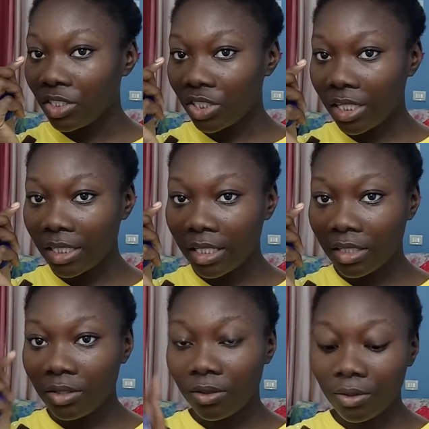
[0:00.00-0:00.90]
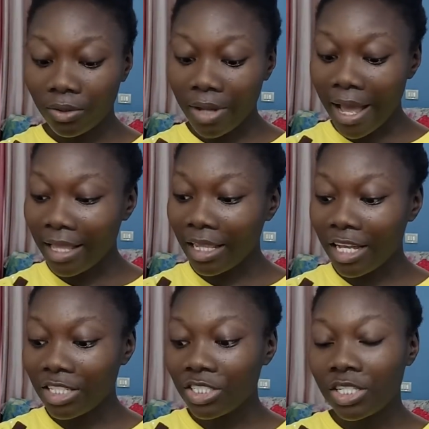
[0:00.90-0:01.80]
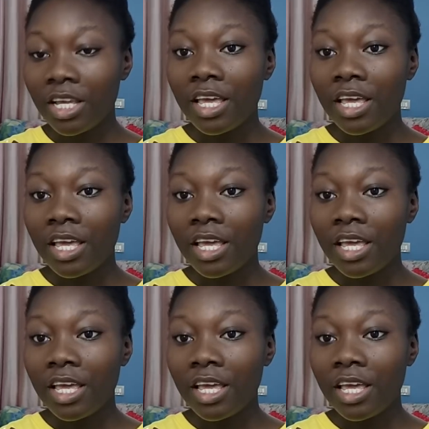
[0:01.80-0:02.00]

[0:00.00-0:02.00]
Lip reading: gently on your eyelash,